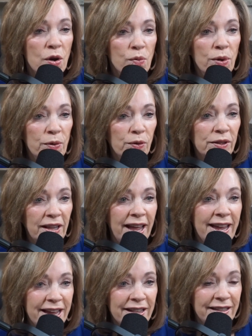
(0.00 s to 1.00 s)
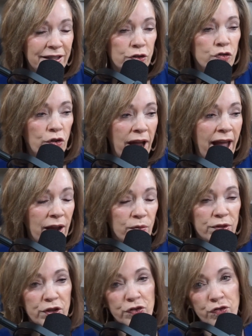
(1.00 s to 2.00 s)
we were laying the track
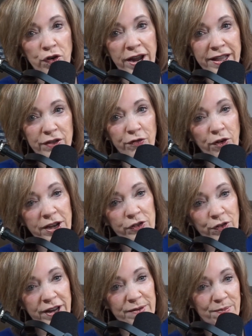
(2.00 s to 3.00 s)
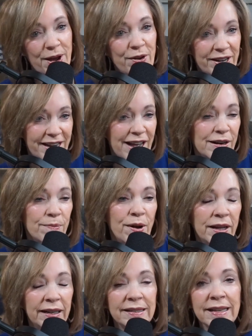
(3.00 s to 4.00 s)
with the freight train bearing down
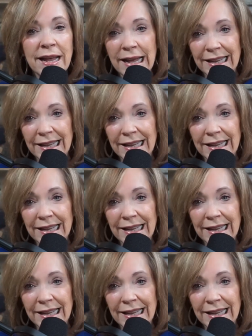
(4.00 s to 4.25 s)
upon us.